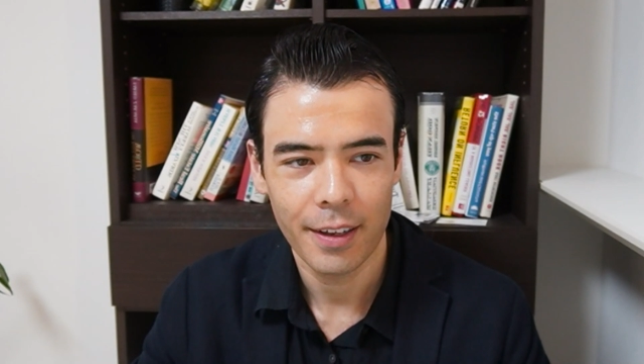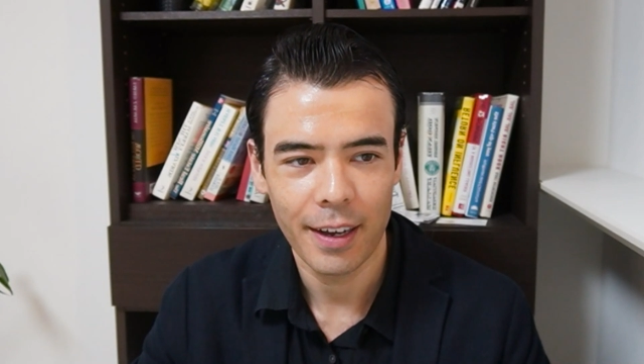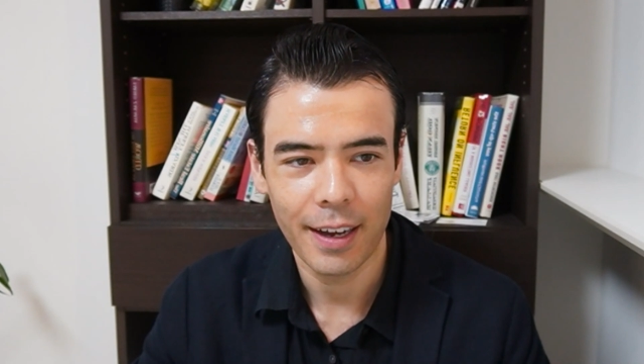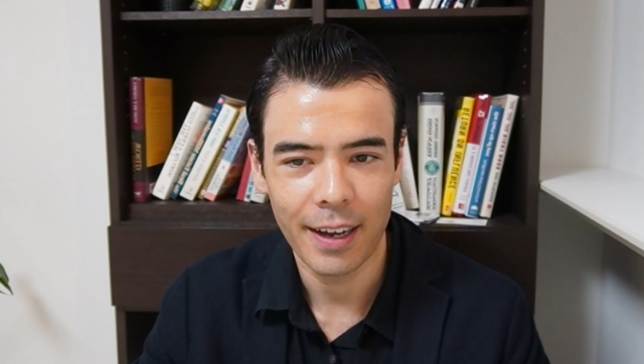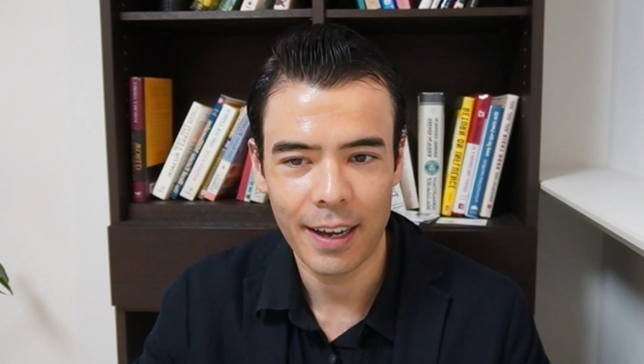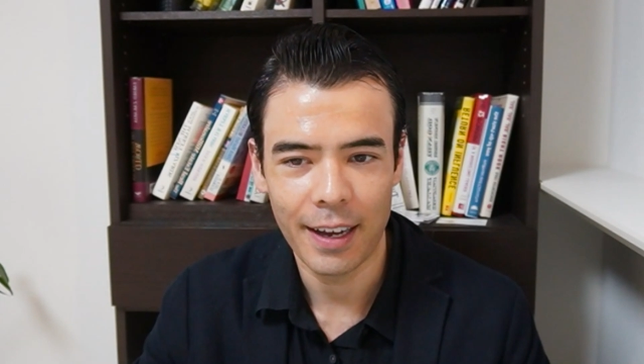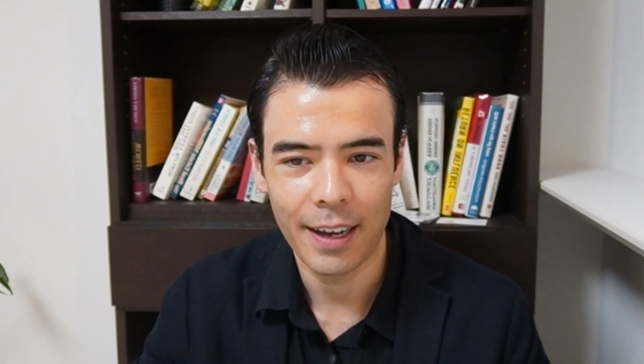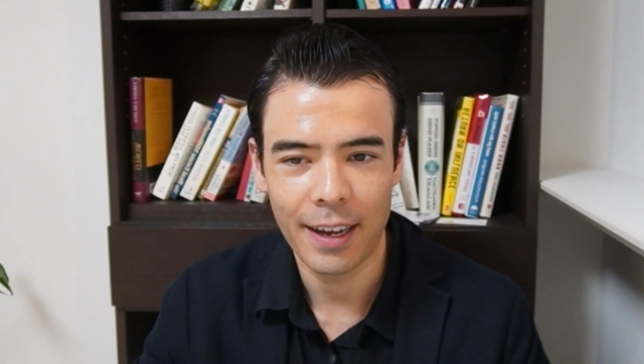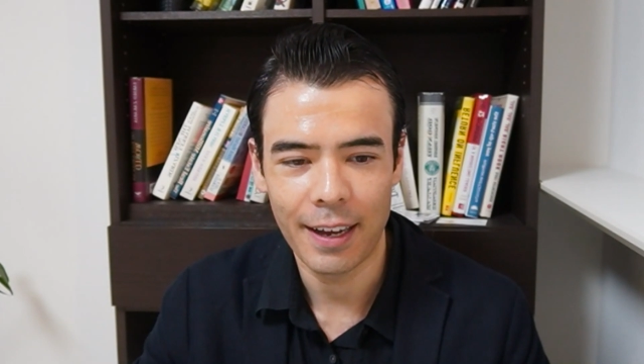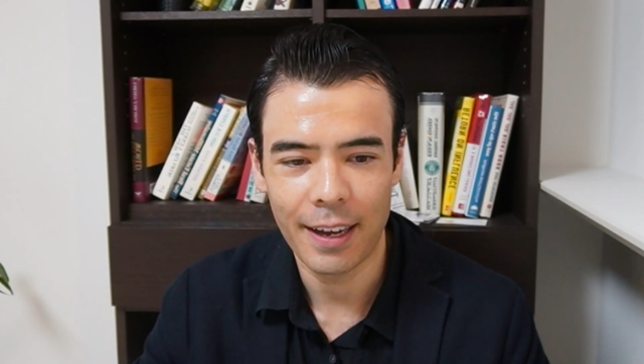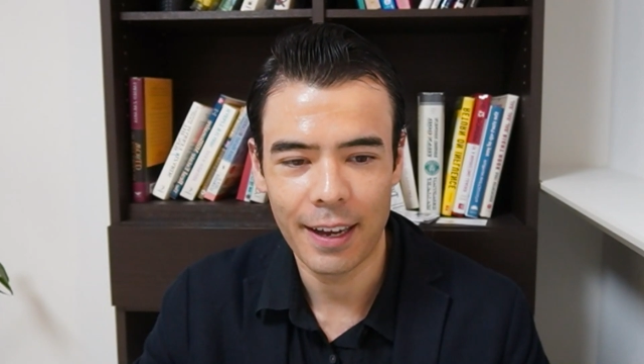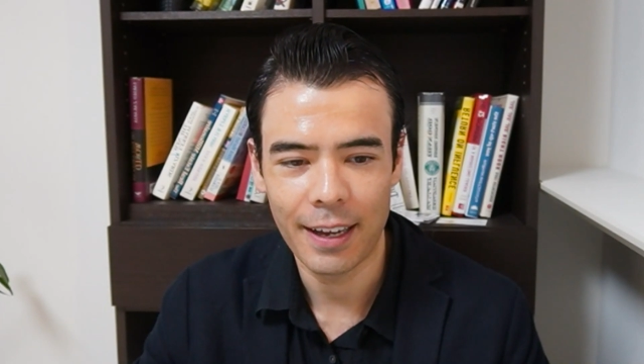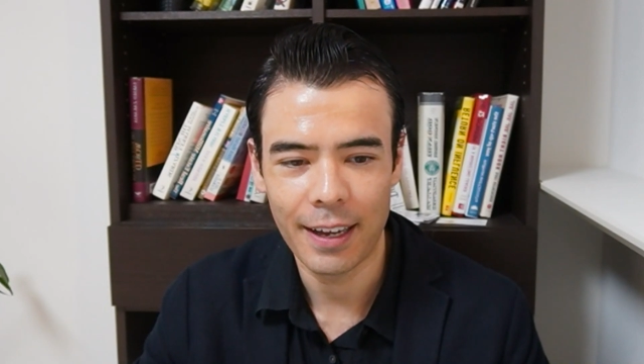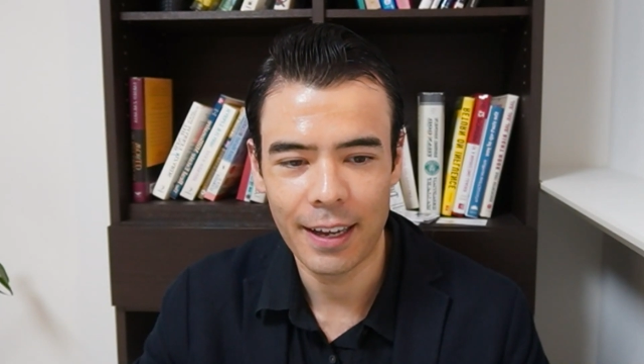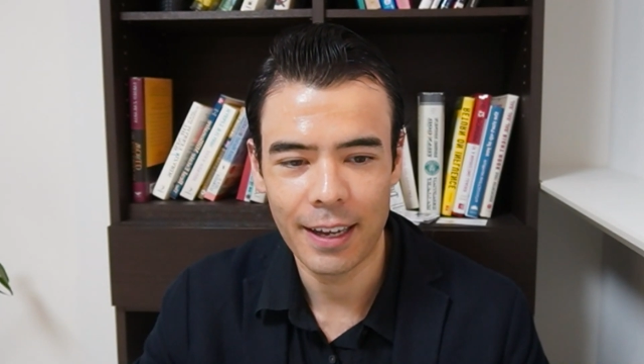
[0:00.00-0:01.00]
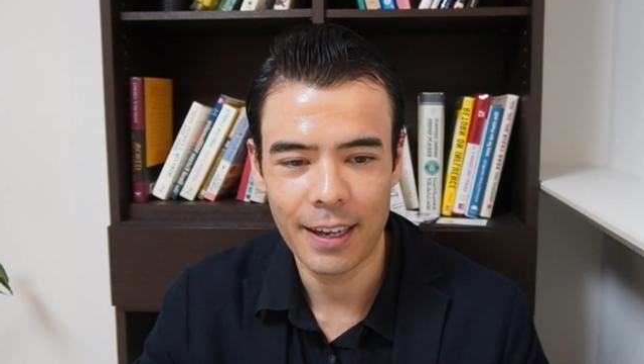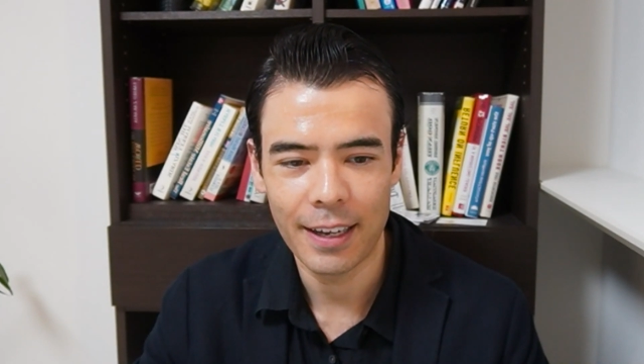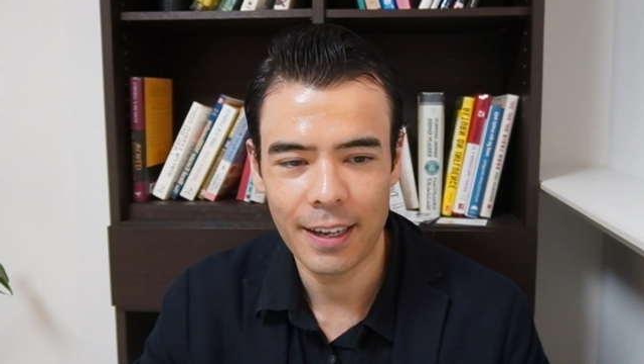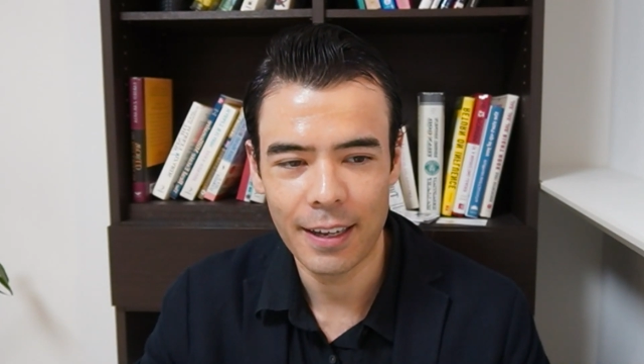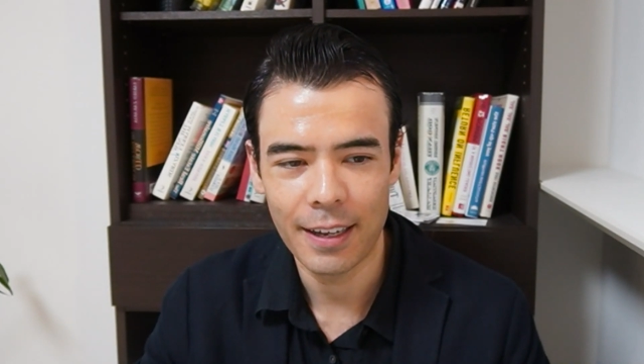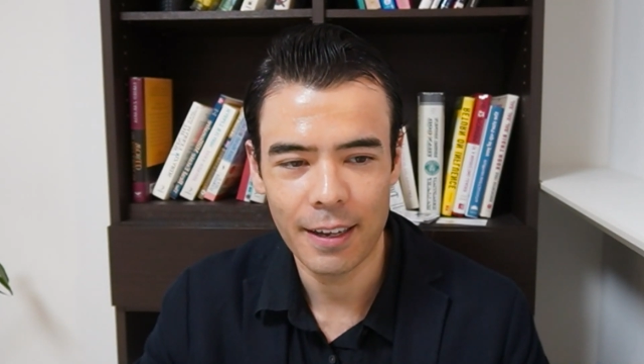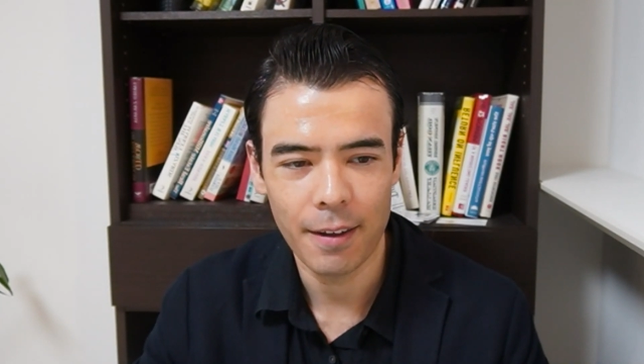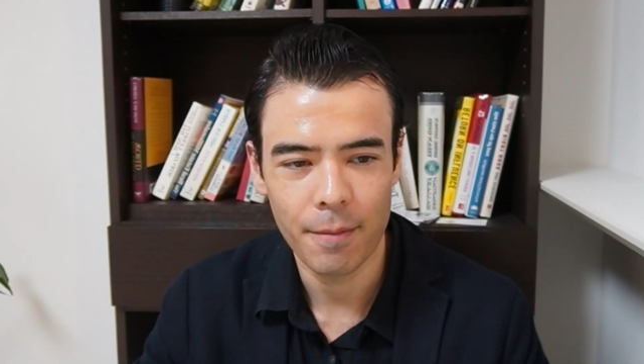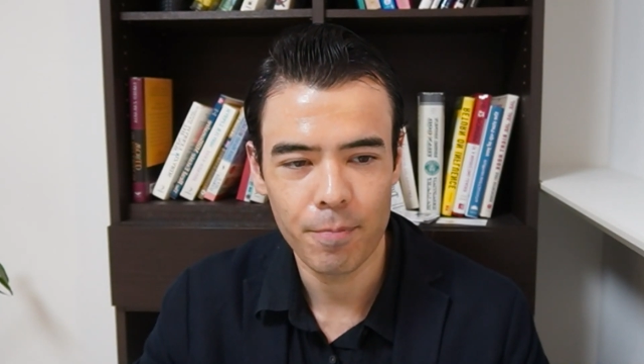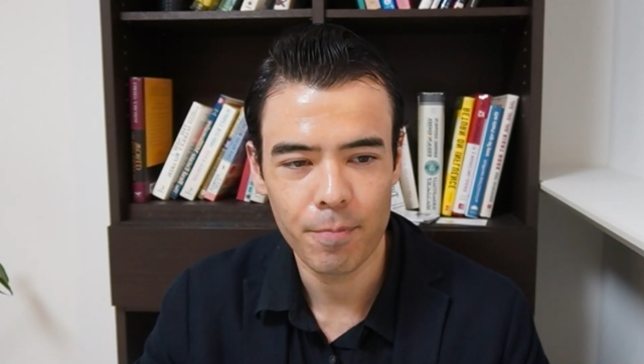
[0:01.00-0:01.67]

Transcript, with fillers: uh,